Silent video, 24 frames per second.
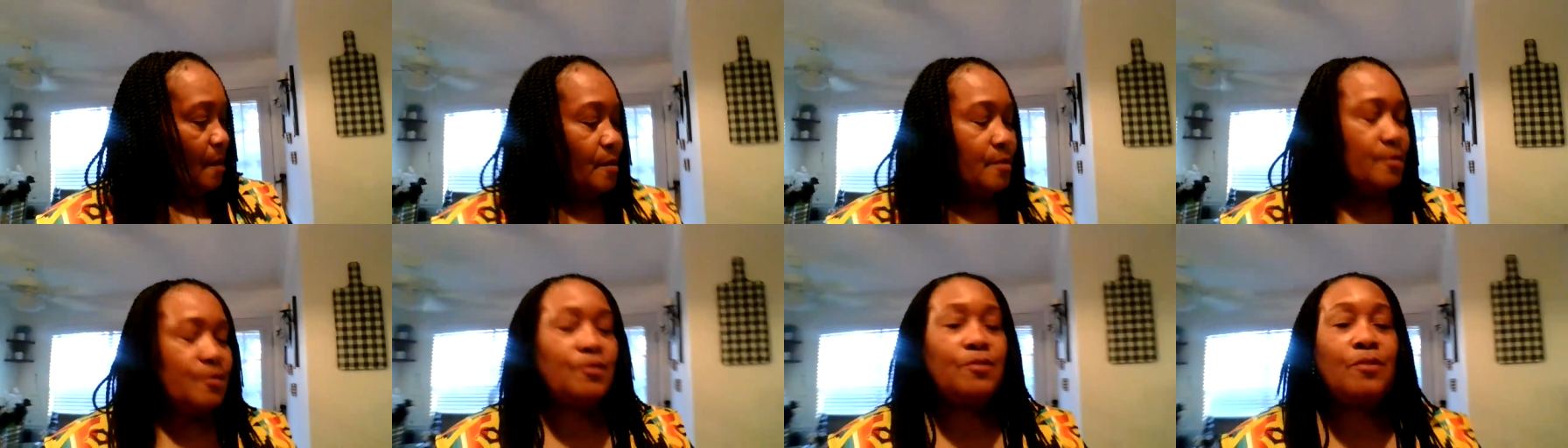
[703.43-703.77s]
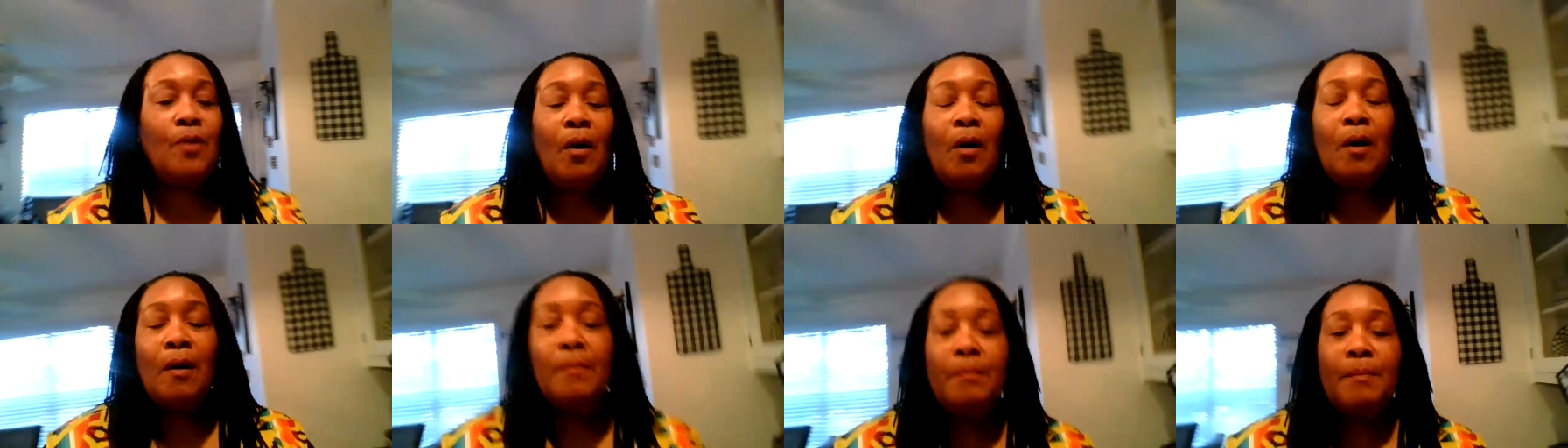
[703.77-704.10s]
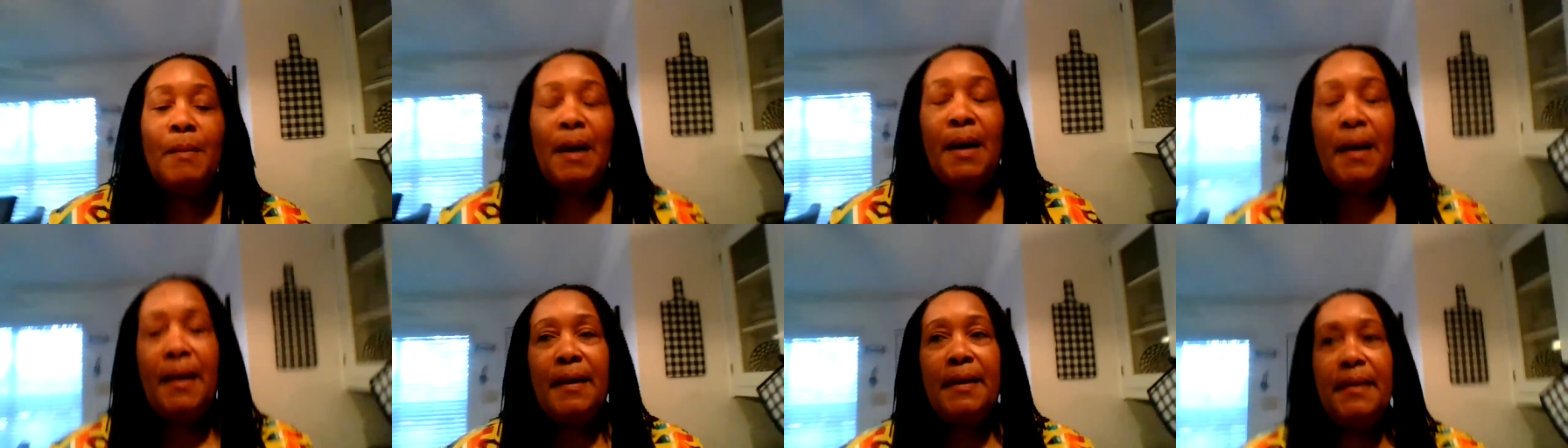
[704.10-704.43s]
start
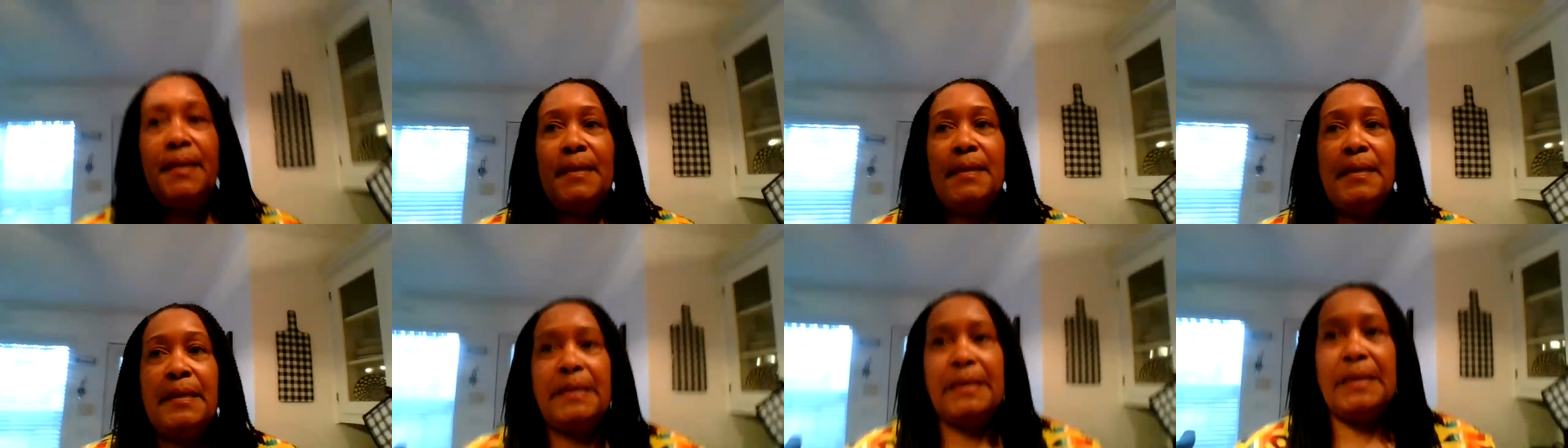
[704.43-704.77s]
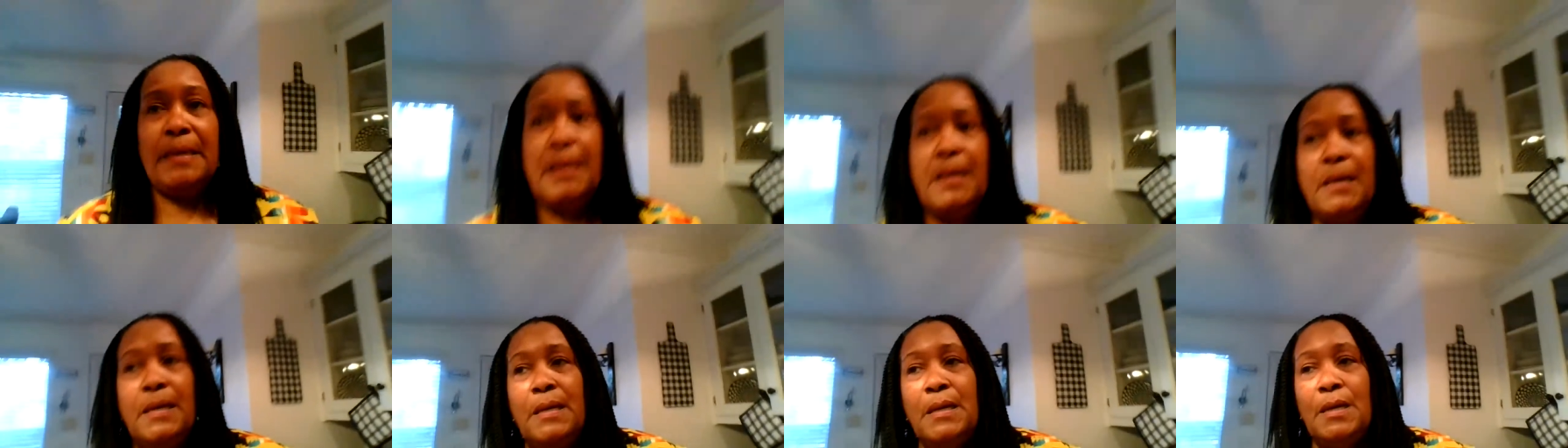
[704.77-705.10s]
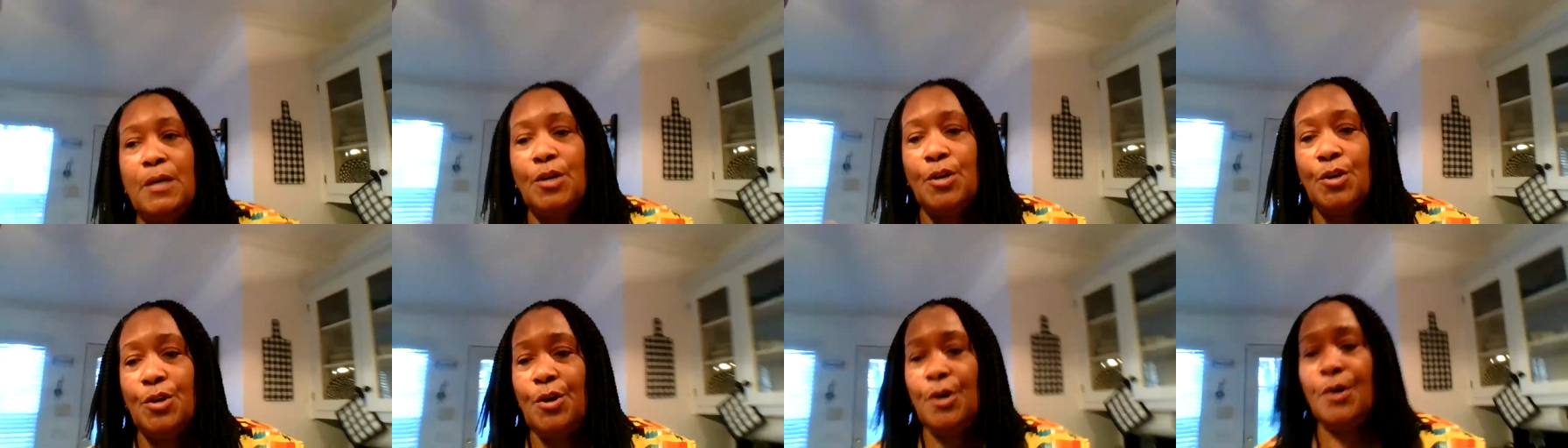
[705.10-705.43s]
my
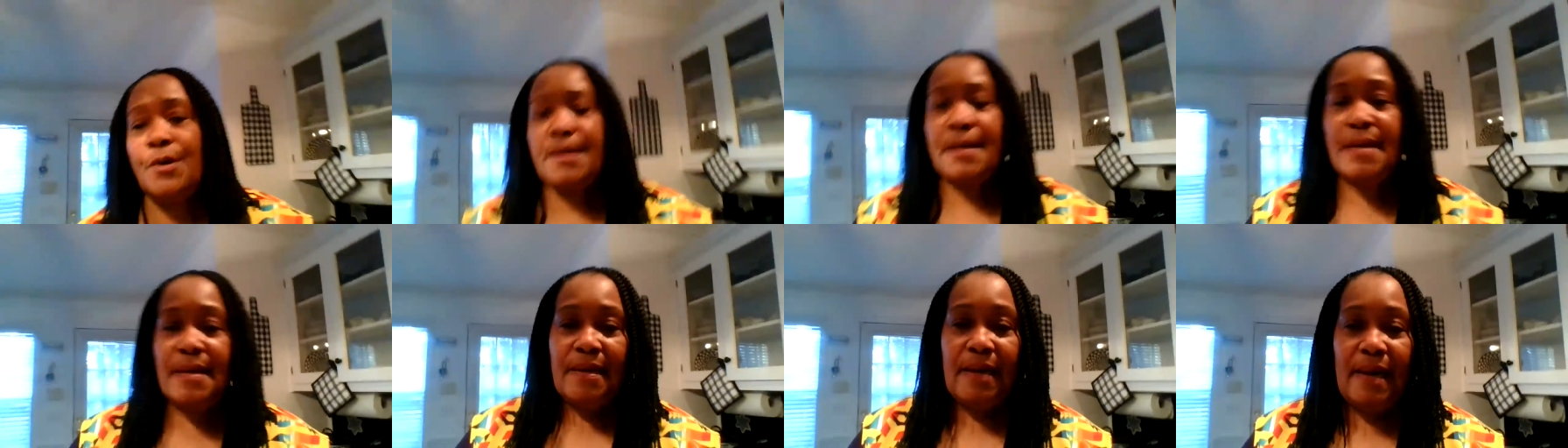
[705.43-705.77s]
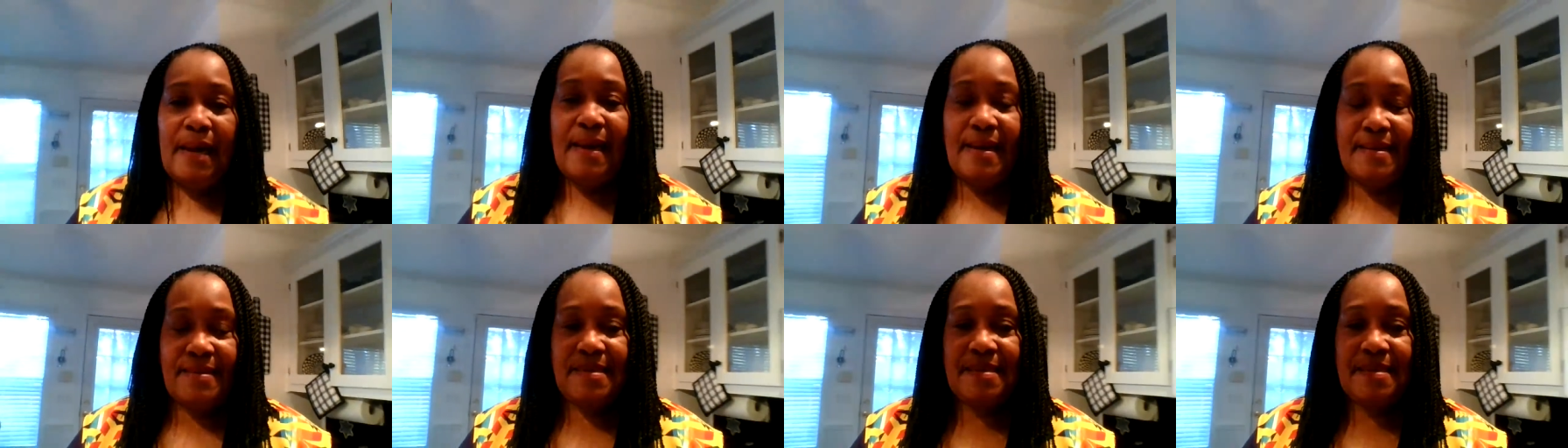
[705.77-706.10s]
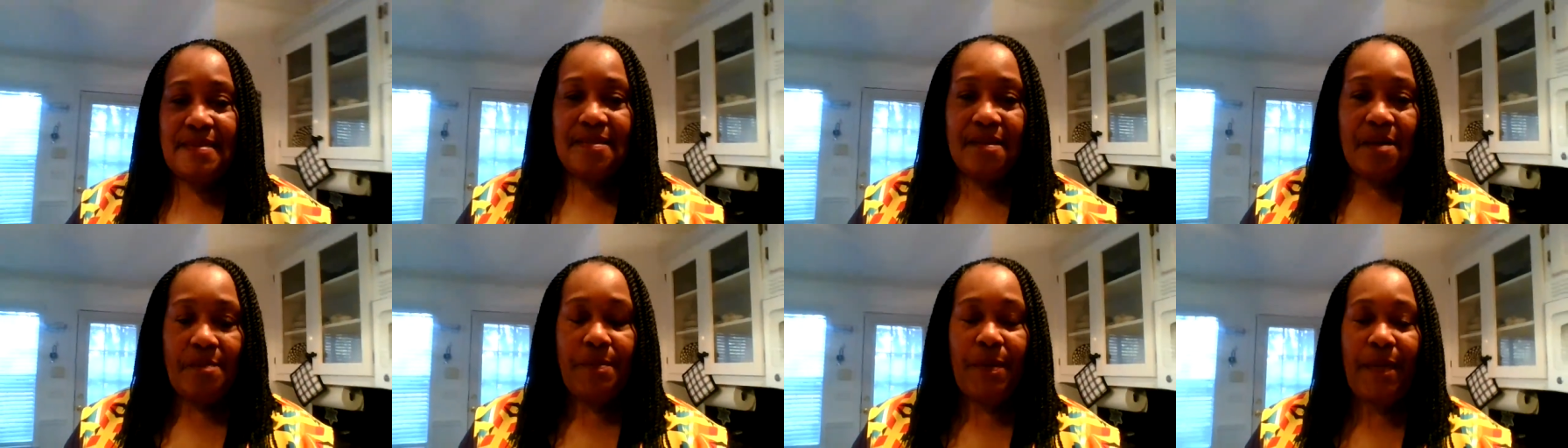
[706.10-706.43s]
cooking
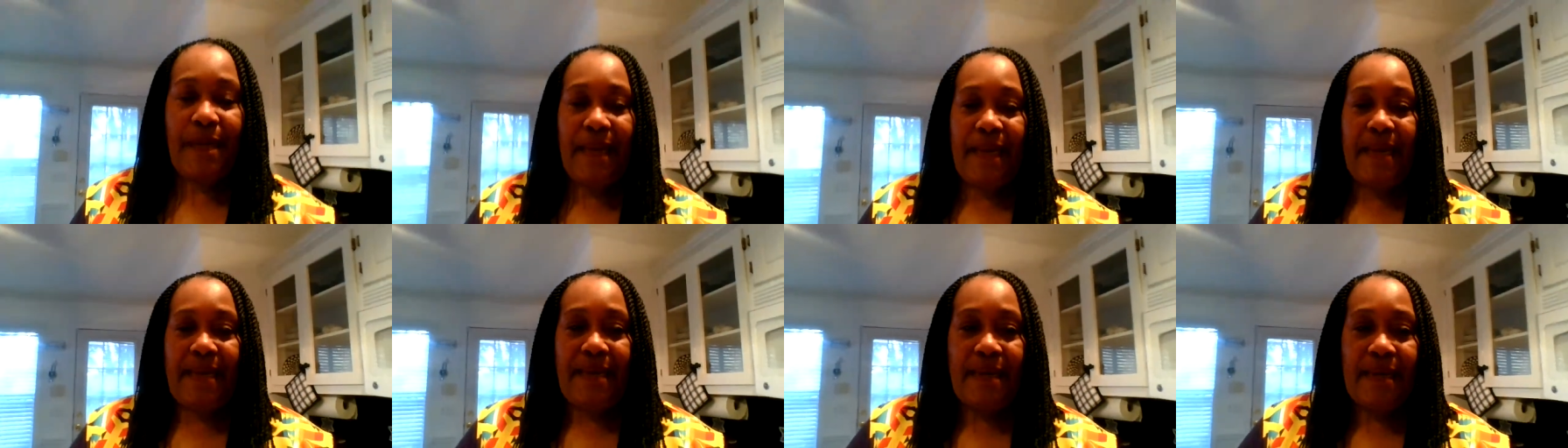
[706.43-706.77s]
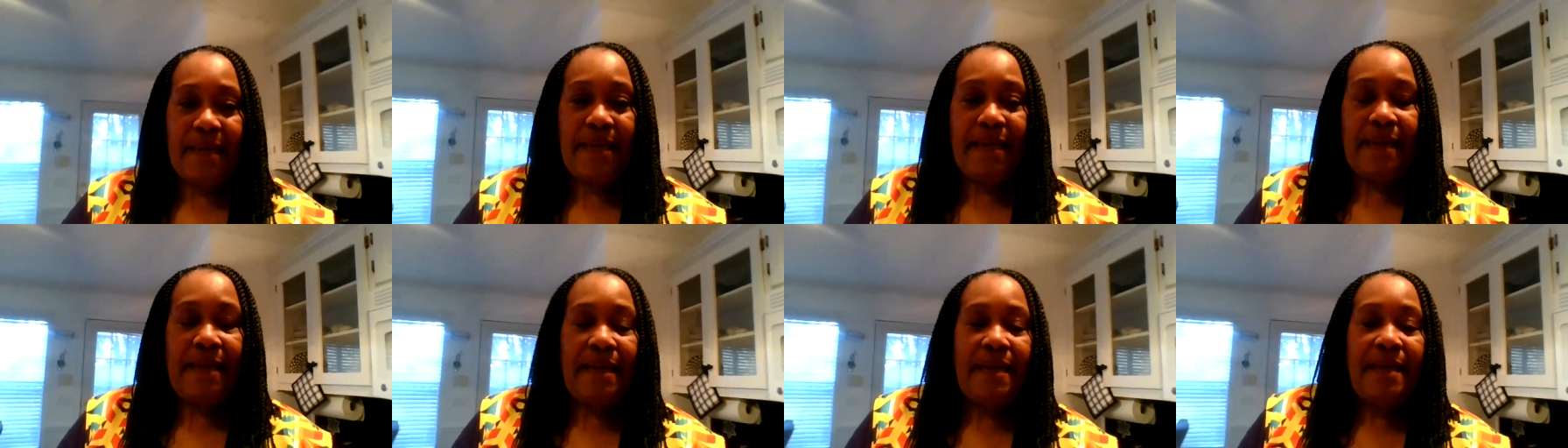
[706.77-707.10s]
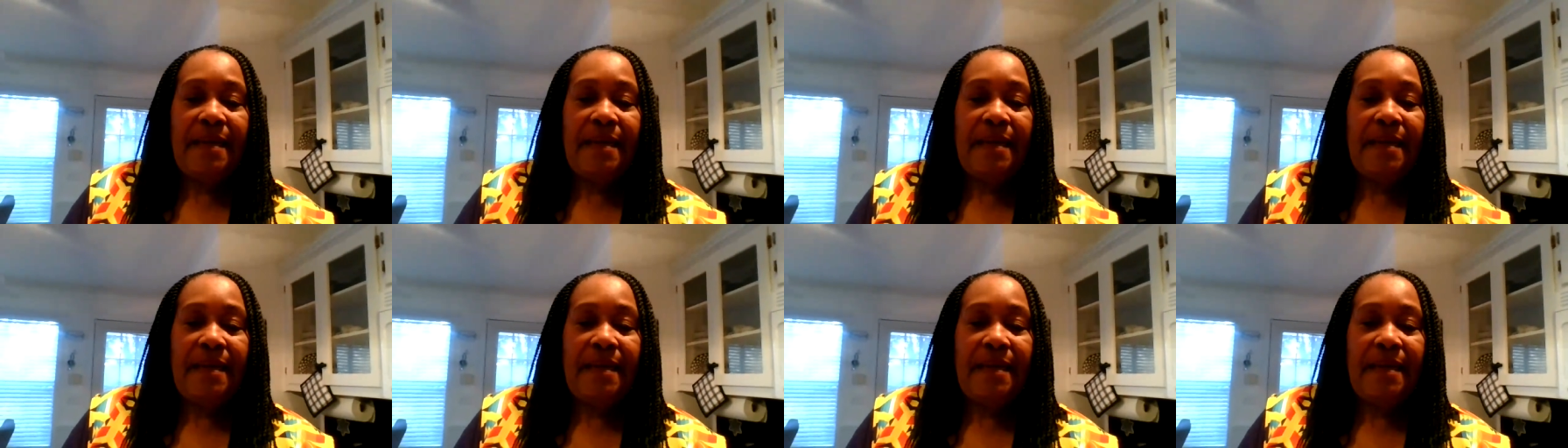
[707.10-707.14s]
classes up again.